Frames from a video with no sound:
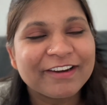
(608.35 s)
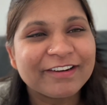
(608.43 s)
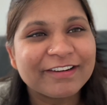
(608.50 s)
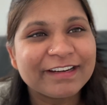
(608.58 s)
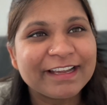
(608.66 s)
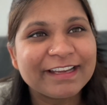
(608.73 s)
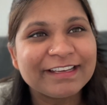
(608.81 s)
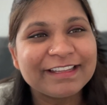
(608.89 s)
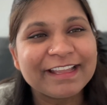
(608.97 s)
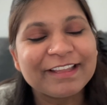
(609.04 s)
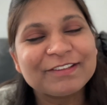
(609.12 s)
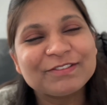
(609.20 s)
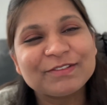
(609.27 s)
All right,
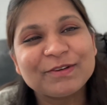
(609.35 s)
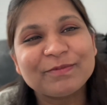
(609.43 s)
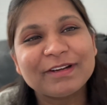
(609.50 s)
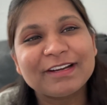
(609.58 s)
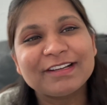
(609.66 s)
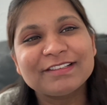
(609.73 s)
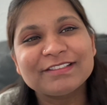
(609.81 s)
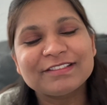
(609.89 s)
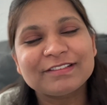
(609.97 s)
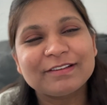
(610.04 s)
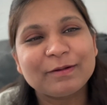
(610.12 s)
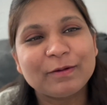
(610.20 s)
thank you so much.